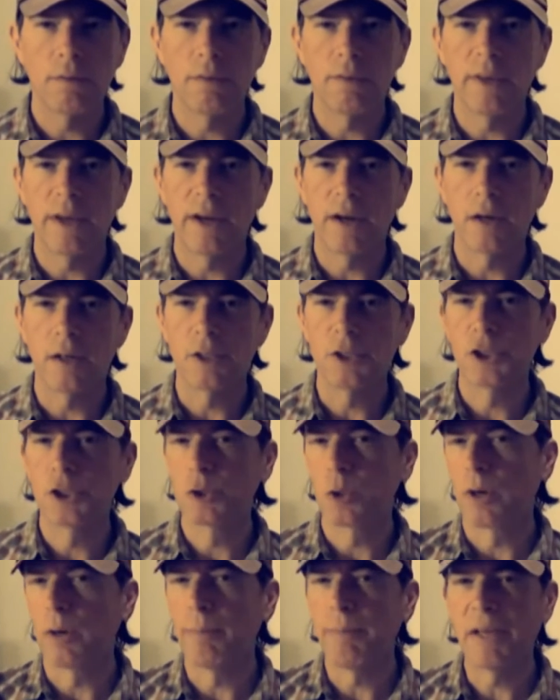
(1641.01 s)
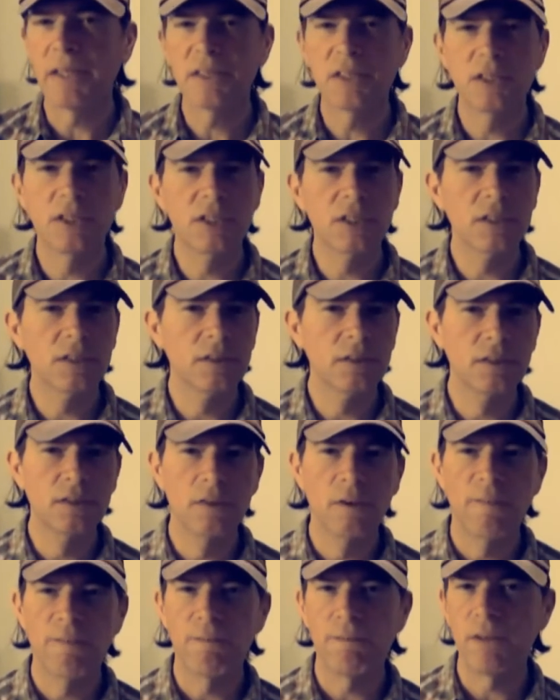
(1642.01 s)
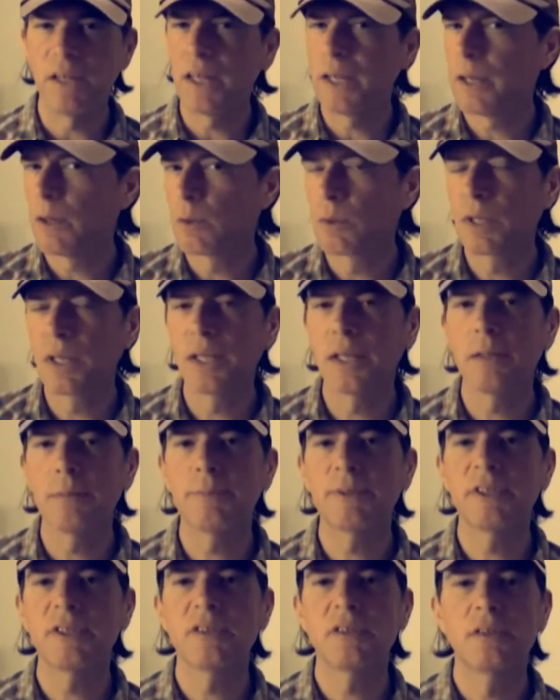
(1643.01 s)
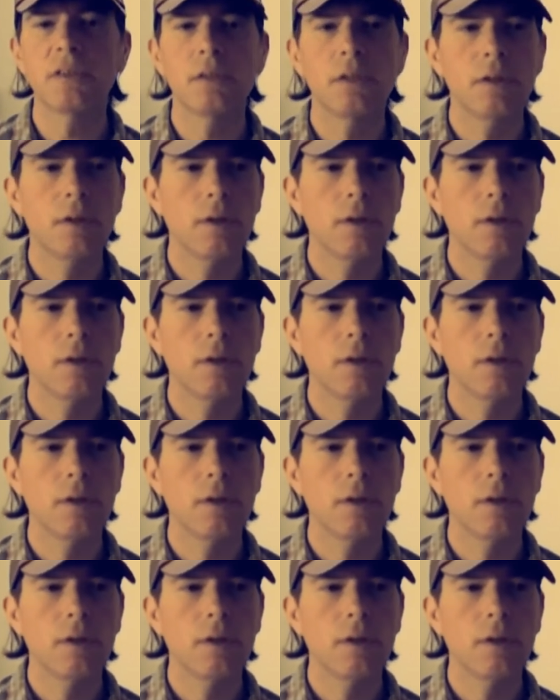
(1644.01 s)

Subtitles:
their short messages, video clips,